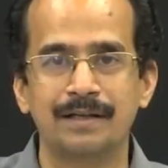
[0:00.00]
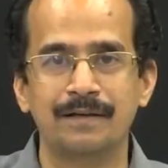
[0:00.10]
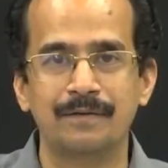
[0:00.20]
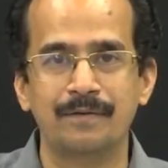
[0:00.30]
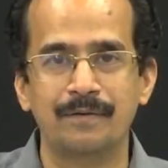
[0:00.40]

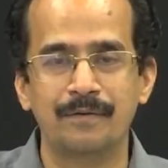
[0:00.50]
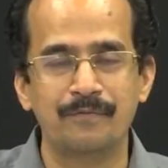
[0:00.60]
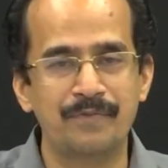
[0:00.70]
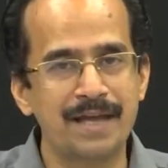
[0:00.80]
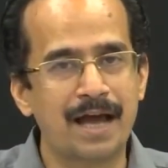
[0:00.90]
knowledge
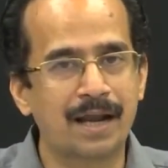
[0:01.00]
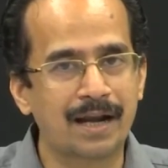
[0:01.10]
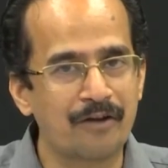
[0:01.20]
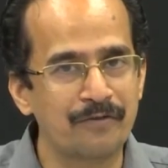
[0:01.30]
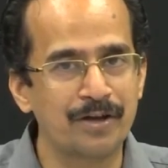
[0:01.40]
work is
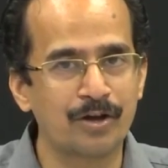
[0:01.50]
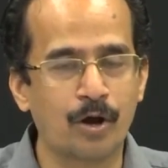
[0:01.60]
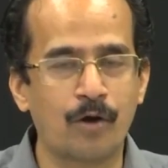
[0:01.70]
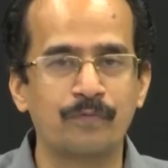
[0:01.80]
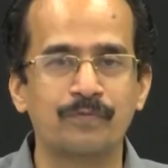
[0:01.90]
becoming
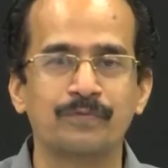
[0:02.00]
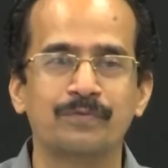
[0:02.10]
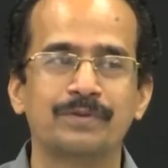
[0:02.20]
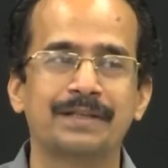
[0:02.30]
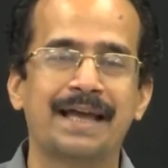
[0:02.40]

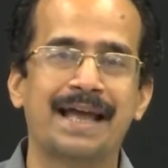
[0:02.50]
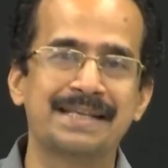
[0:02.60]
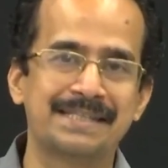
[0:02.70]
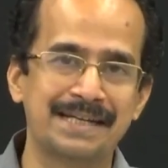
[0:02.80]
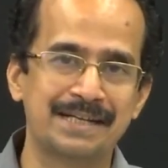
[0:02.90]
crucial
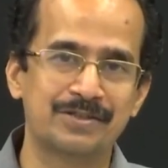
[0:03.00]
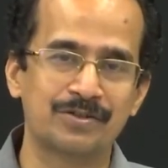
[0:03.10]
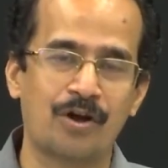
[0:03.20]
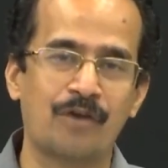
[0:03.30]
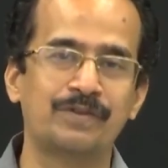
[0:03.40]
for
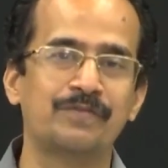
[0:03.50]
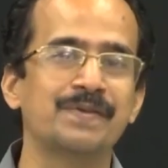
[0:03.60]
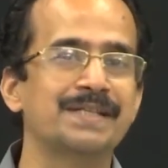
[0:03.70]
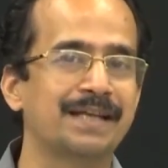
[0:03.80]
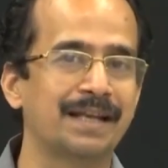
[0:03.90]
many,
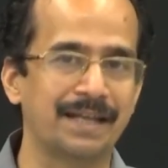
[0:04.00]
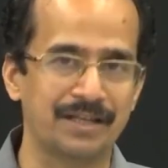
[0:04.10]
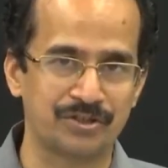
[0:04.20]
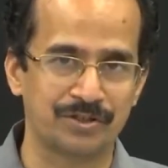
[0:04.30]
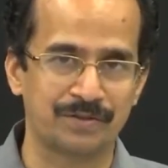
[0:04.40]
many
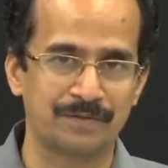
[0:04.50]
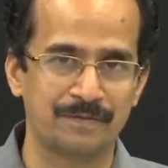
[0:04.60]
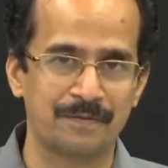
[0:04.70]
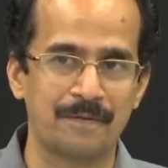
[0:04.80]
organizations,